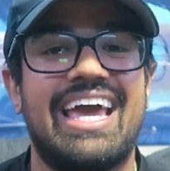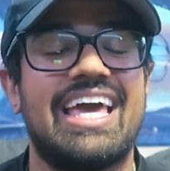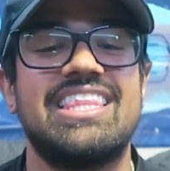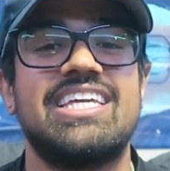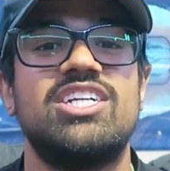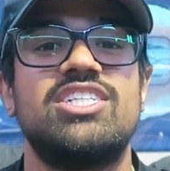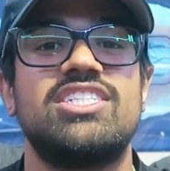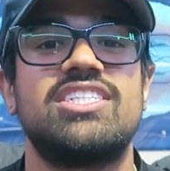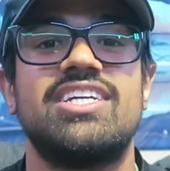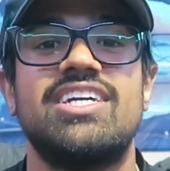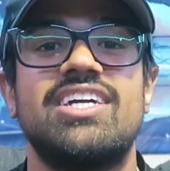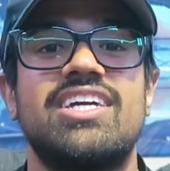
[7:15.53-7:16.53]
and they're
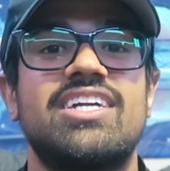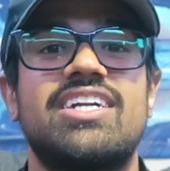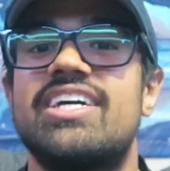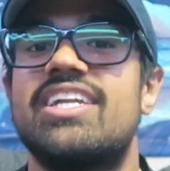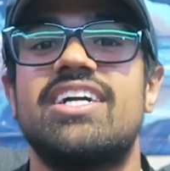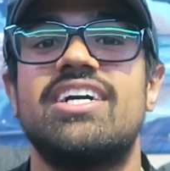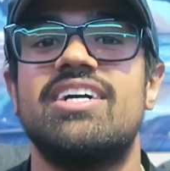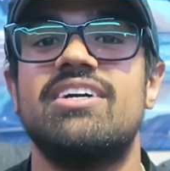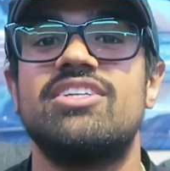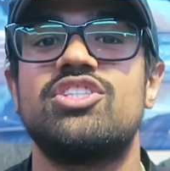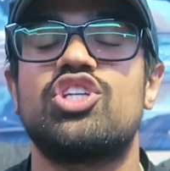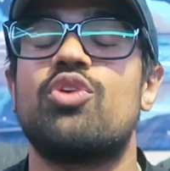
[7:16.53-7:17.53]
just gonna
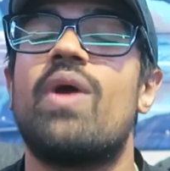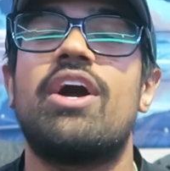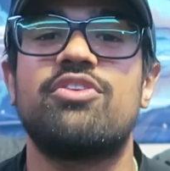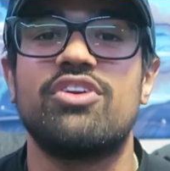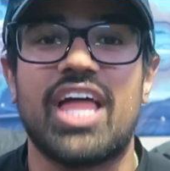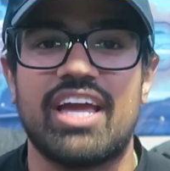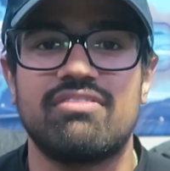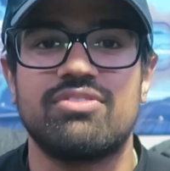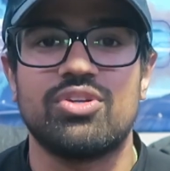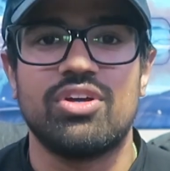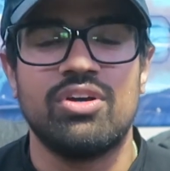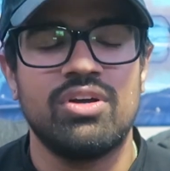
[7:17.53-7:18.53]
surround your life,
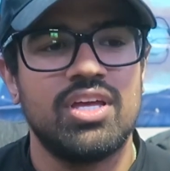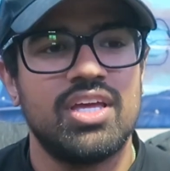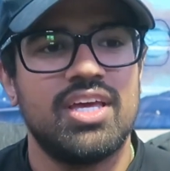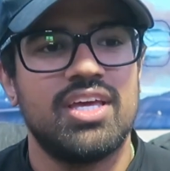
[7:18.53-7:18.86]
you know?